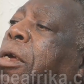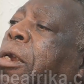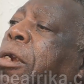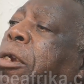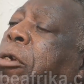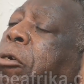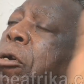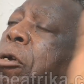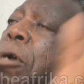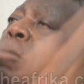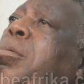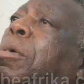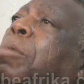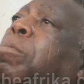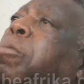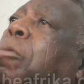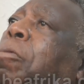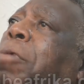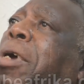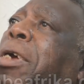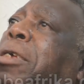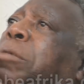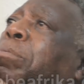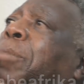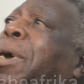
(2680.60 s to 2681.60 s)
The government
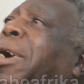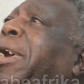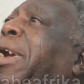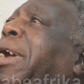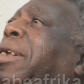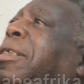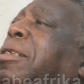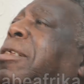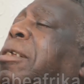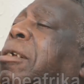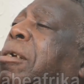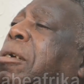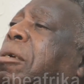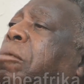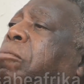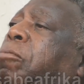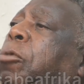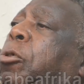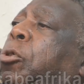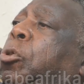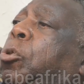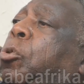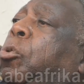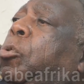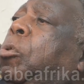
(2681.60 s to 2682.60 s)
provides market
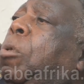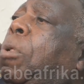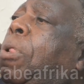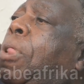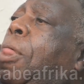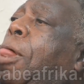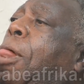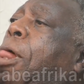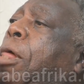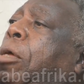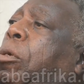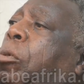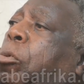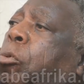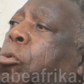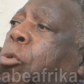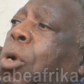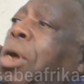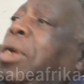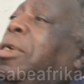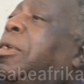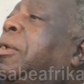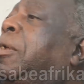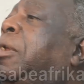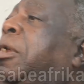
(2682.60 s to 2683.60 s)
for you. You
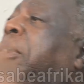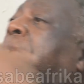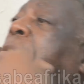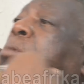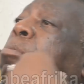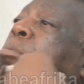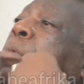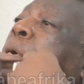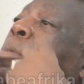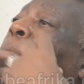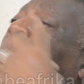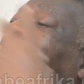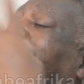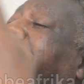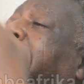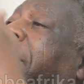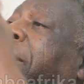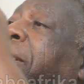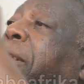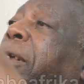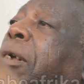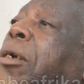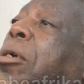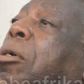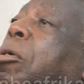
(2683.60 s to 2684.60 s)
go and it's meat
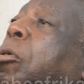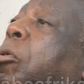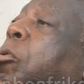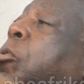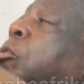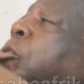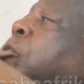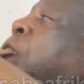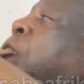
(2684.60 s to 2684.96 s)
market or